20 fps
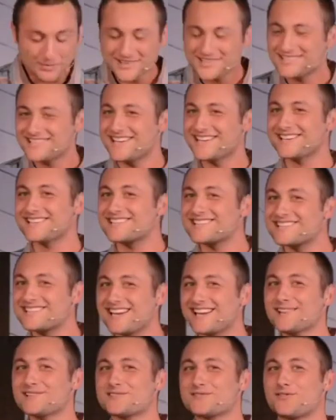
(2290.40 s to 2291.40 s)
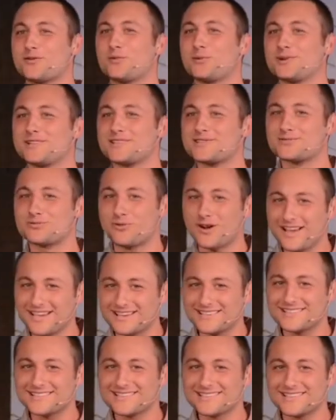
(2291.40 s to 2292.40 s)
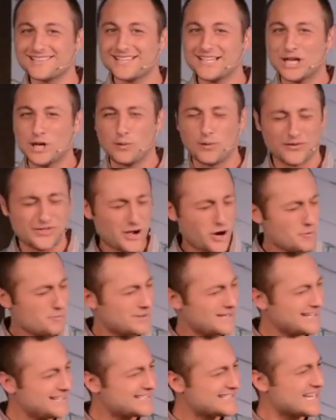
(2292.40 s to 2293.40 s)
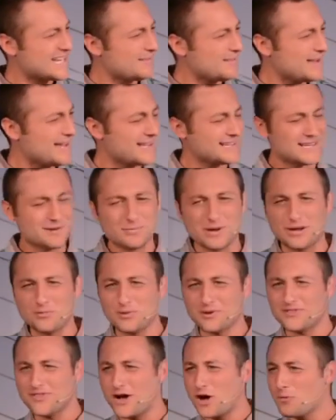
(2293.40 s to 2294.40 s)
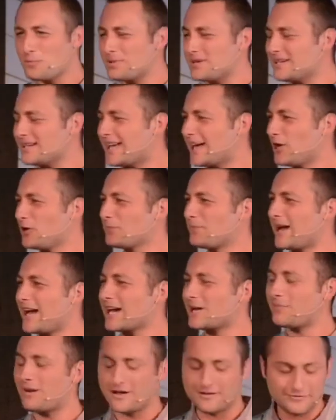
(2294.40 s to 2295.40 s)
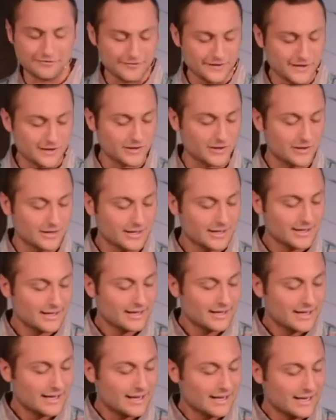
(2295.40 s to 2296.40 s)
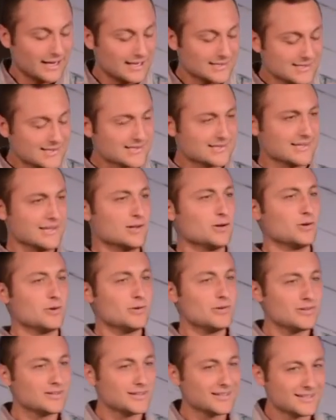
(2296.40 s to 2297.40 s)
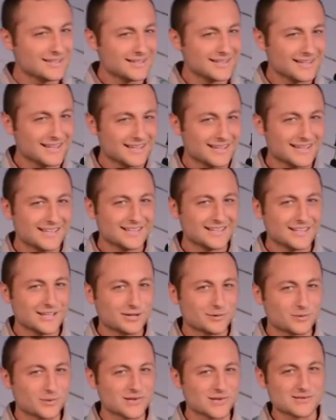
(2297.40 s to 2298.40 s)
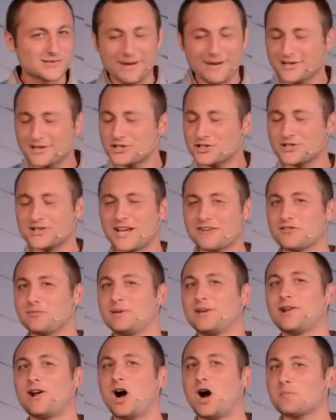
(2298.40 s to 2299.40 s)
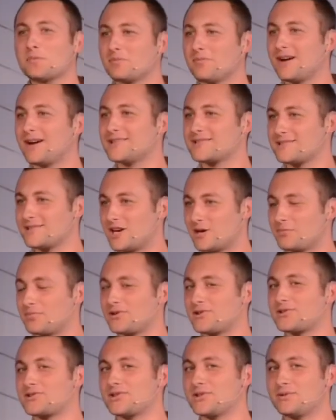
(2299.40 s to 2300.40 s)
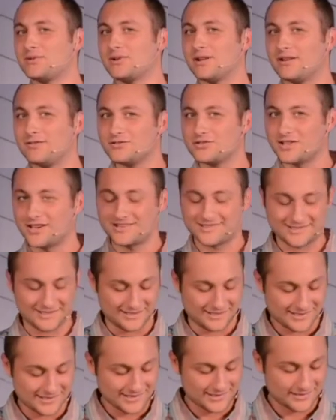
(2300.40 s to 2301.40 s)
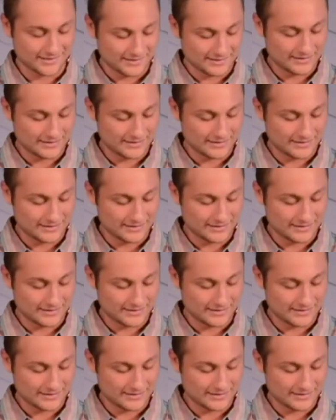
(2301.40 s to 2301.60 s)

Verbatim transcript: must take a stance for what is right without being timid and, and without being held back by fear. And still, respect should never be compromised in our pursuit of justice.